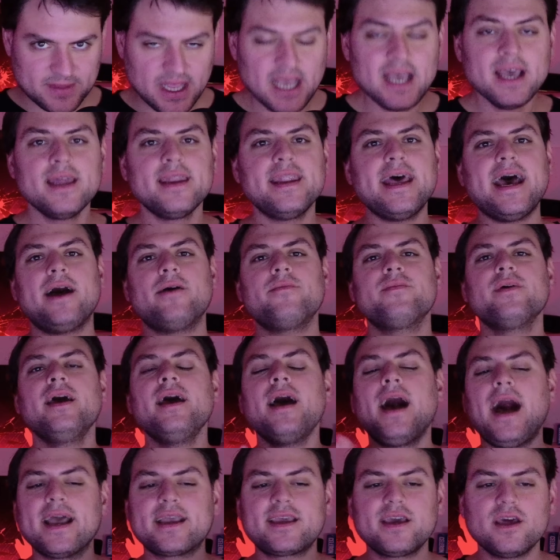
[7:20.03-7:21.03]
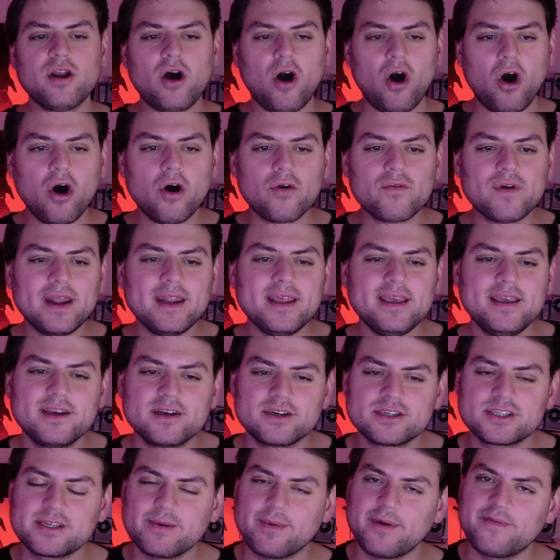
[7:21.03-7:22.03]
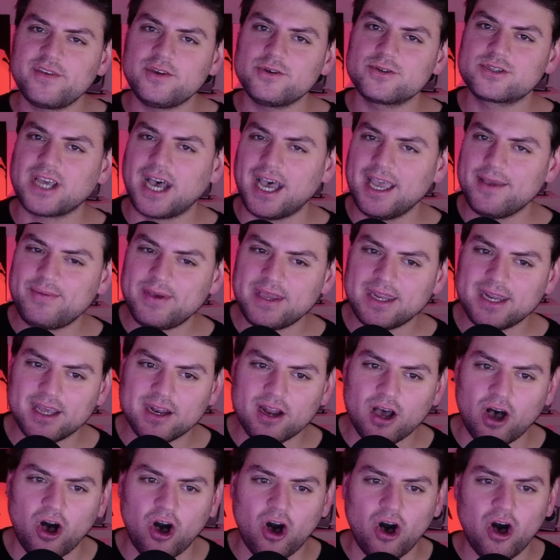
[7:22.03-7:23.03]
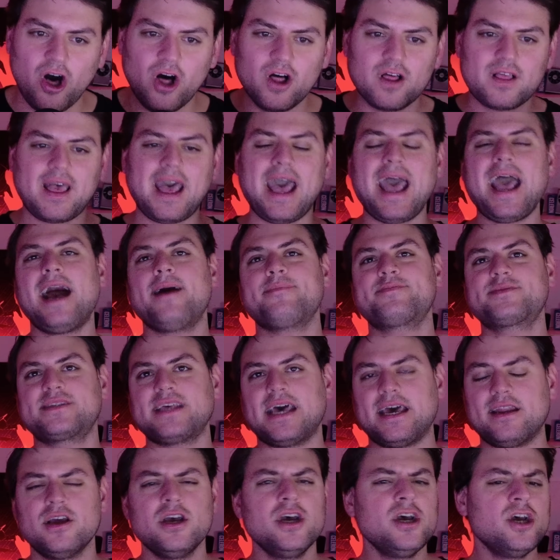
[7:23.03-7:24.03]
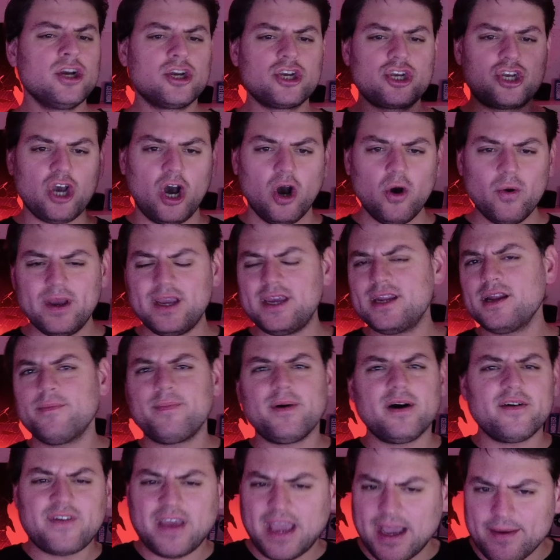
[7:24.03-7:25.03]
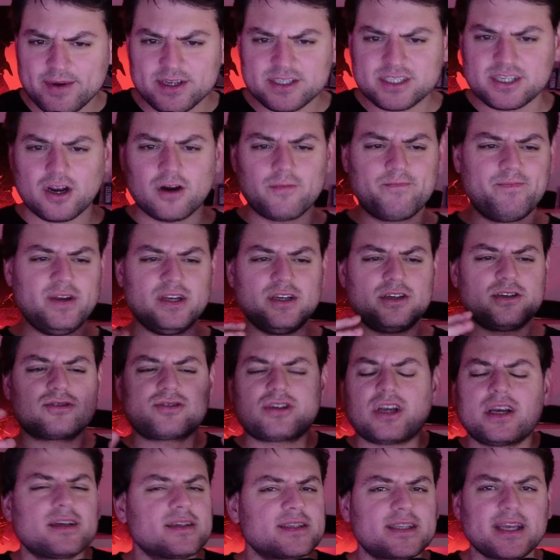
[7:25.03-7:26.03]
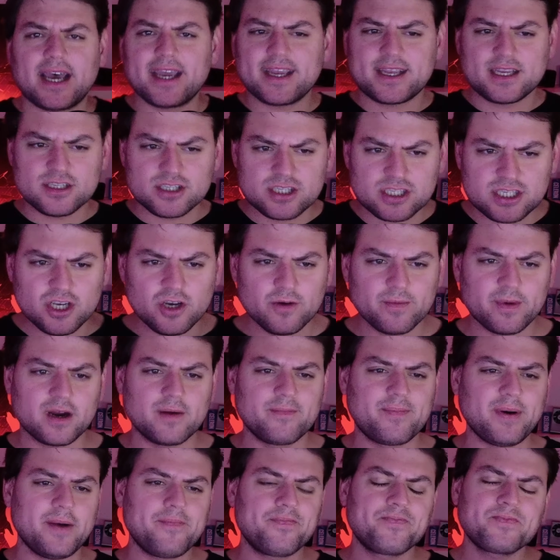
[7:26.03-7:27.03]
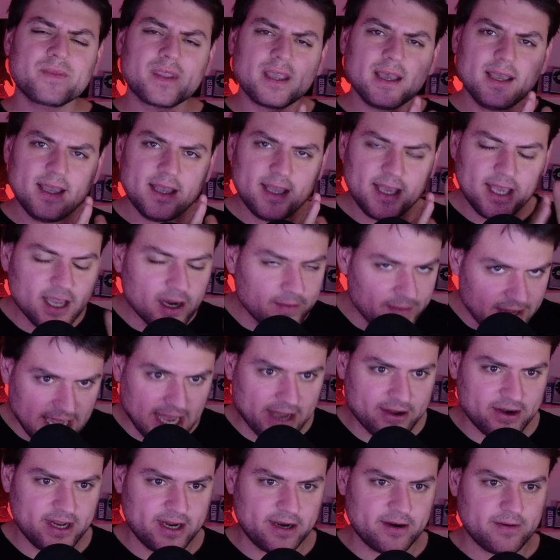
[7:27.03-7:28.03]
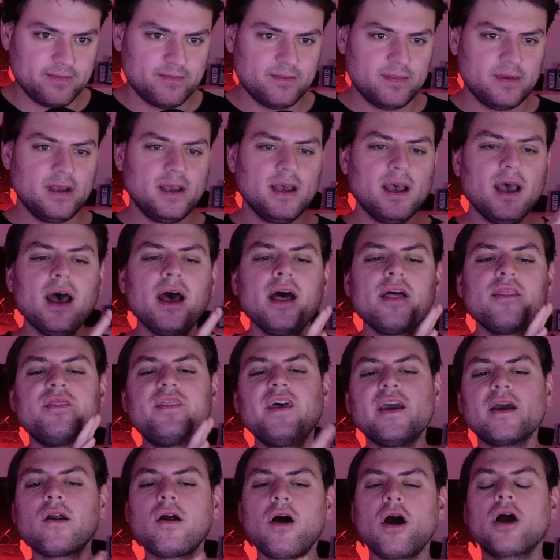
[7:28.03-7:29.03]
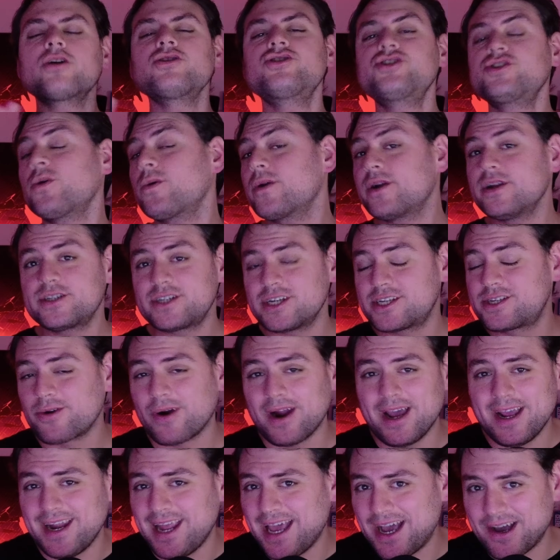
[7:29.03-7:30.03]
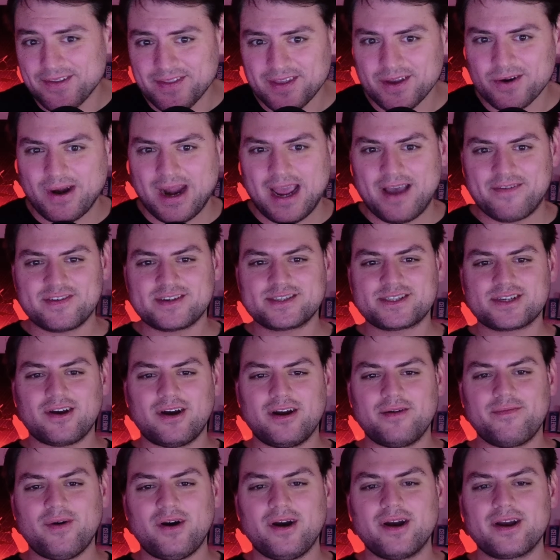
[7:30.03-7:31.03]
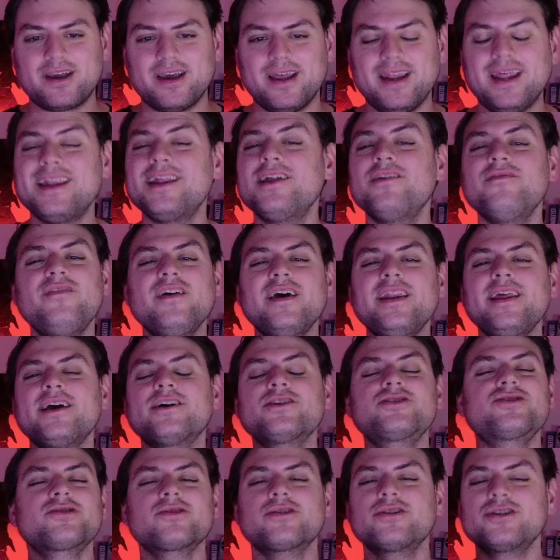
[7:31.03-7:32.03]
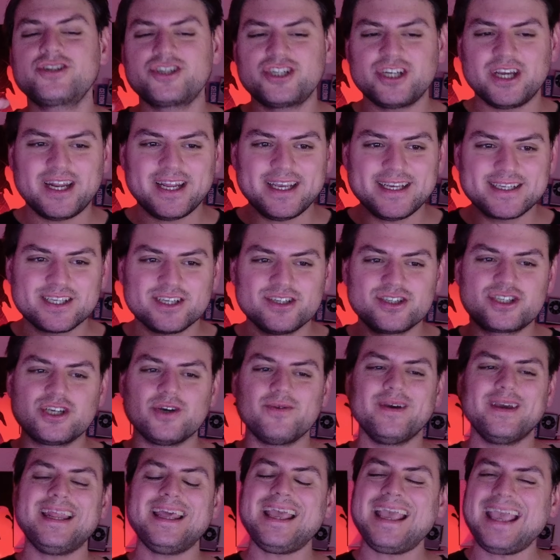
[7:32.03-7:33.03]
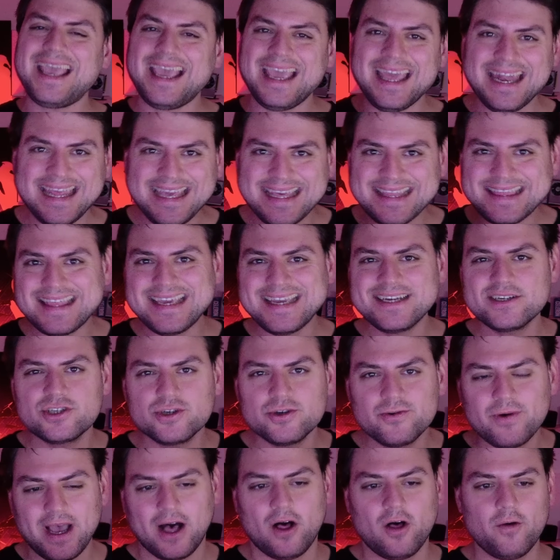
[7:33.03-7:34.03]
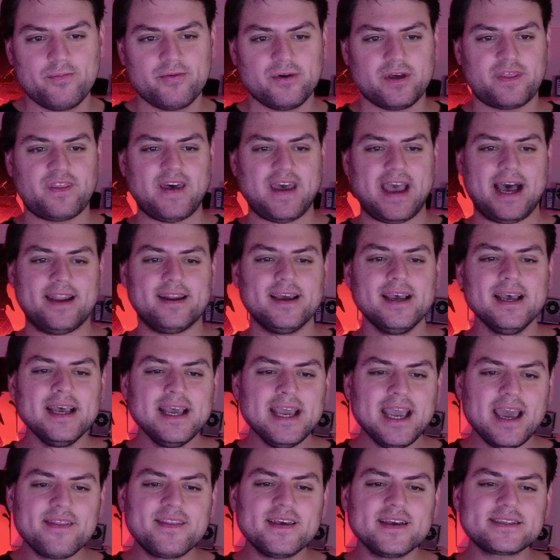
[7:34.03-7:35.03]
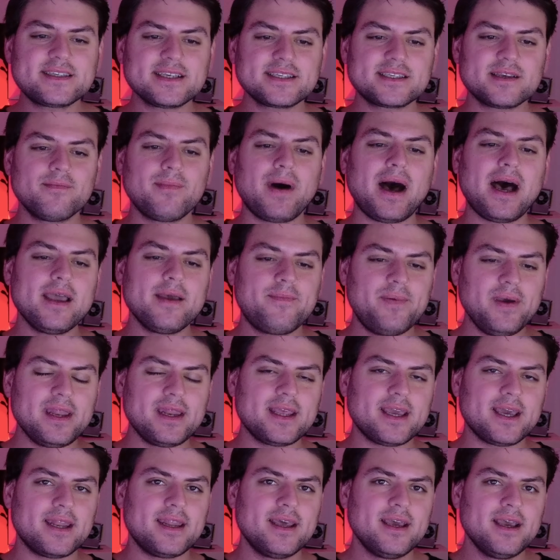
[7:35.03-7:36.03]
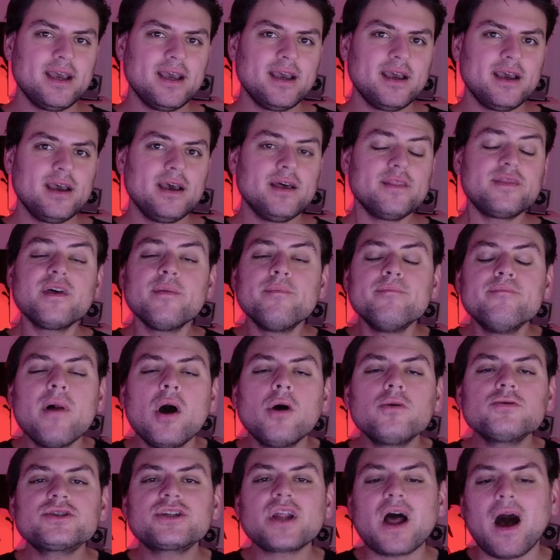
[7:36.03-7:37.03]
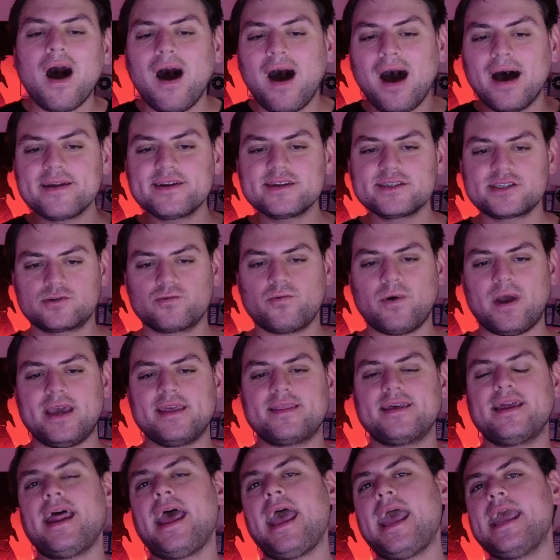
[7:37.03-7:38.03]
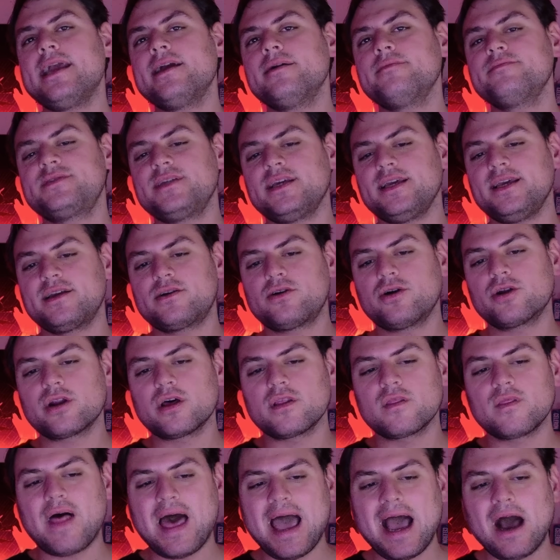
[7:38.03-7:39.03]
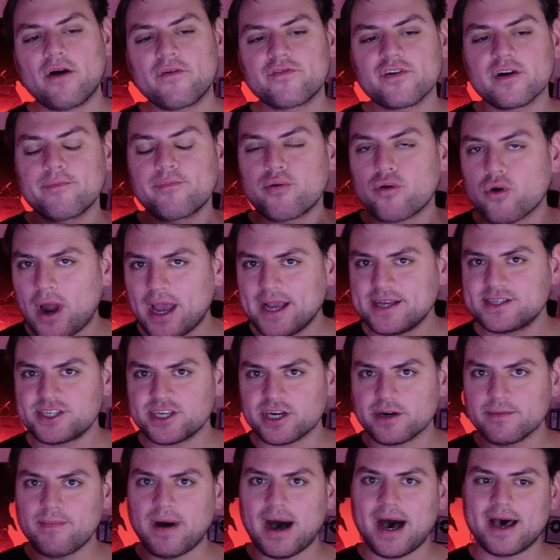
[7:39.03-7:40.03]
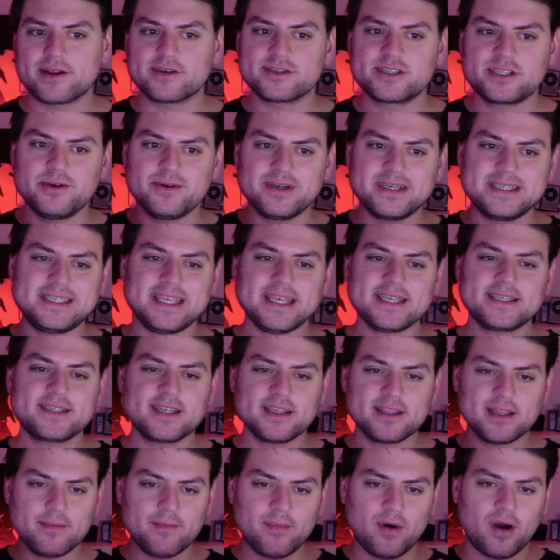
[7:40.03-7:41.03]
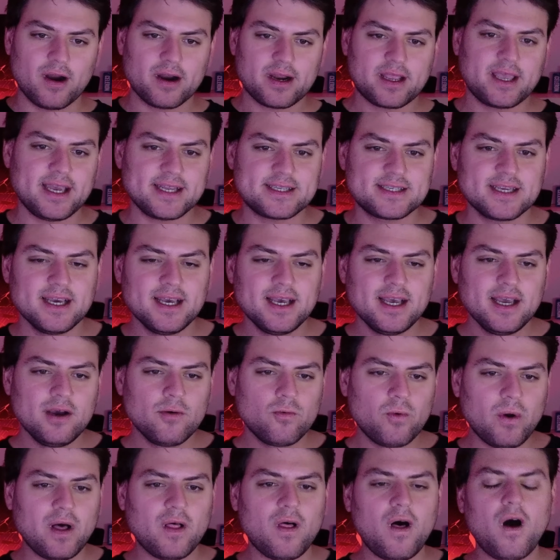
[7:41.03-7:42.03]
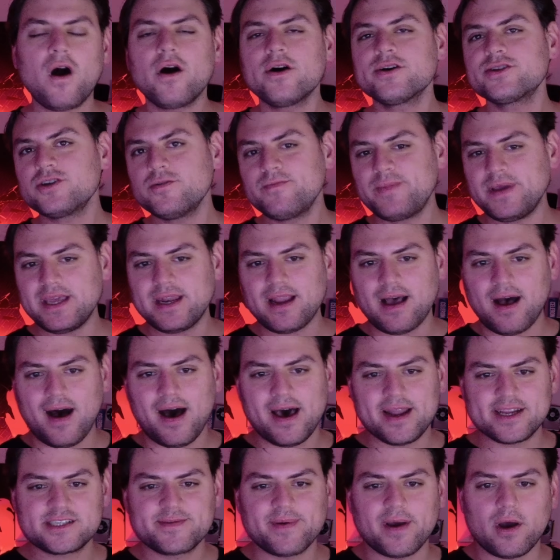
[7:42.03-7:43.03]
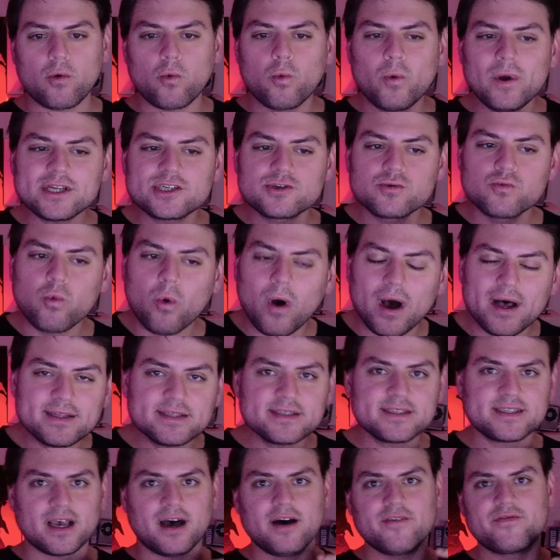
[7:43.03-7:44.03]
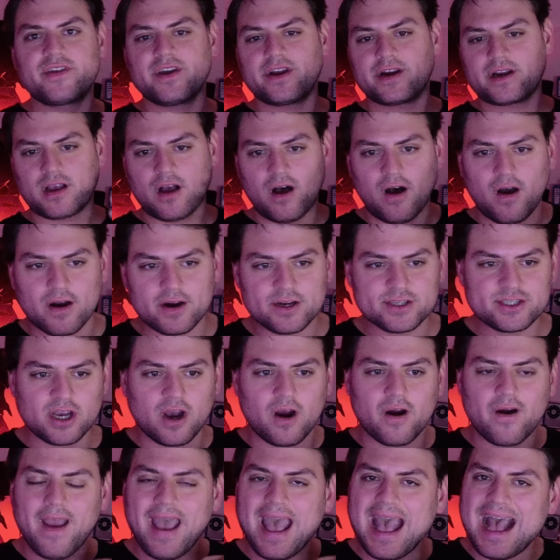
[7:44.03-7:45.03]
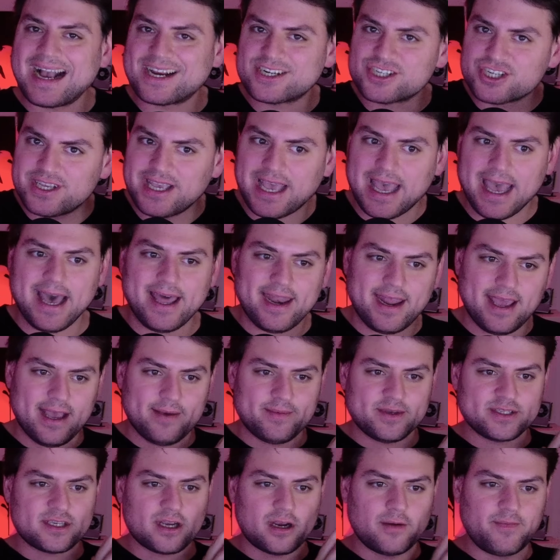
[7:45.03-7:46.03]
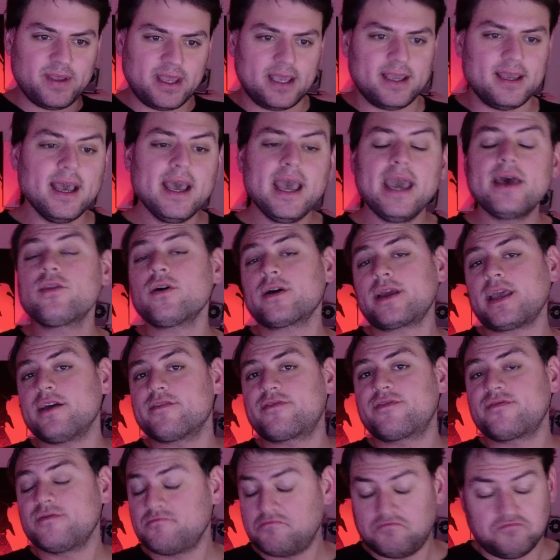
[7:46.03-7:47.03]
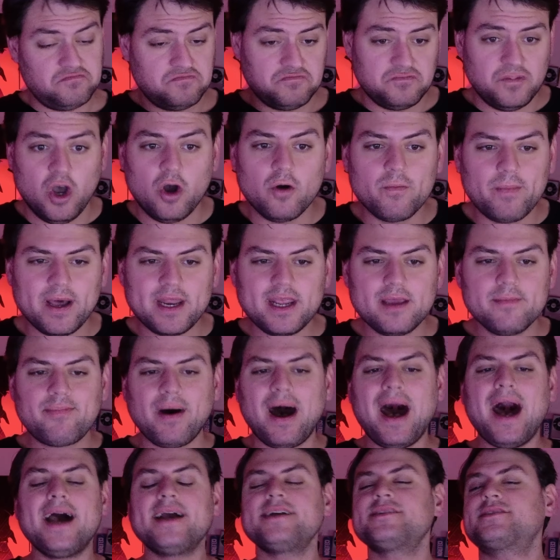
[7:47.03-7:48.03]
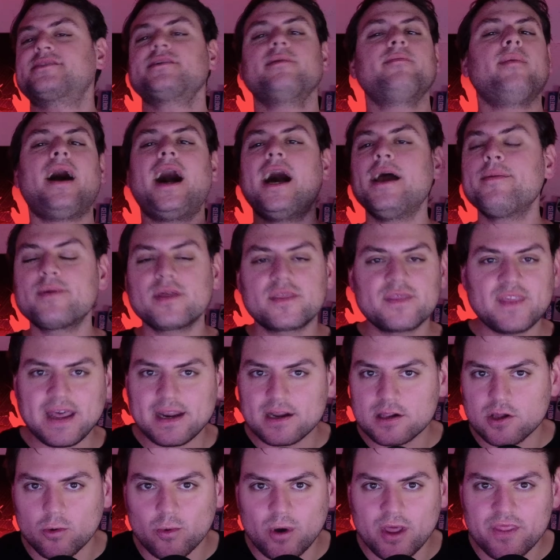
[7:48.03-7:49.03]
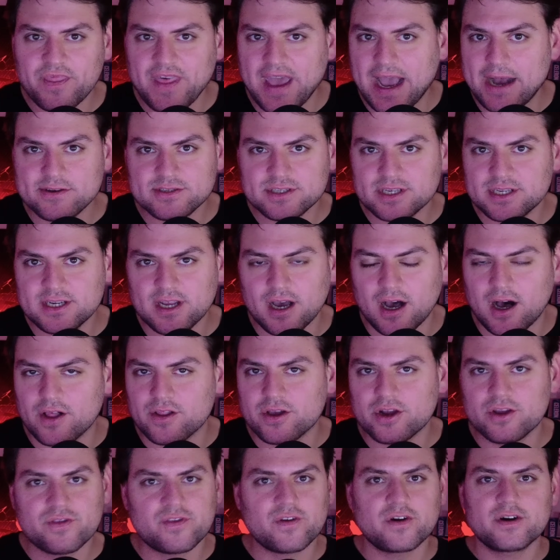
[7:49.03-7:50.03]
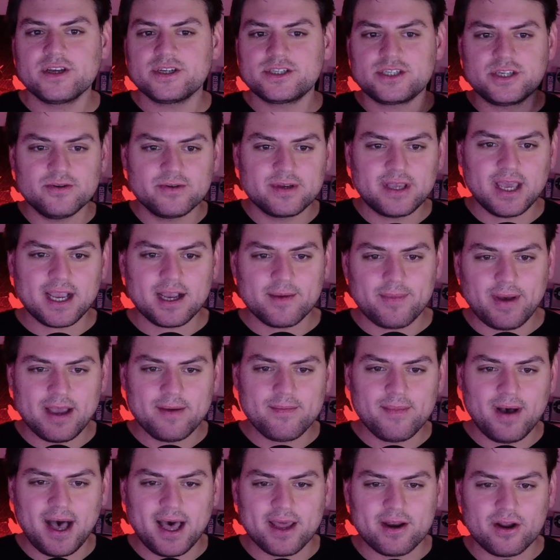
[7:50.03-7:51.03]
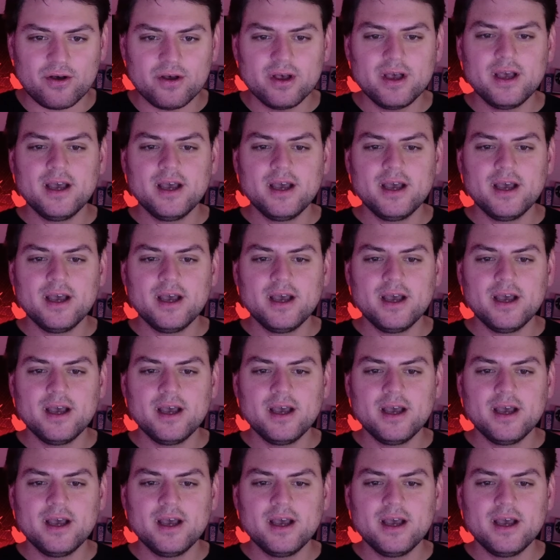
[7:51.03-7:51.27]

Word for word: Now, I can already hear some of you typing in all caps that going above MSRP is anti consumer, but hear me out here there are shortages right now in the graphics card market, and NVIDIA sure as shit isn't doing anything to help with that. And this is, in my opinion, the most honest way that AMD could allow for pricier models to exist in the market while also being honest about which ones of their cards are actually at MSRP. And look, if nobody buys some hypothetical $1,000 32 gigabyte model,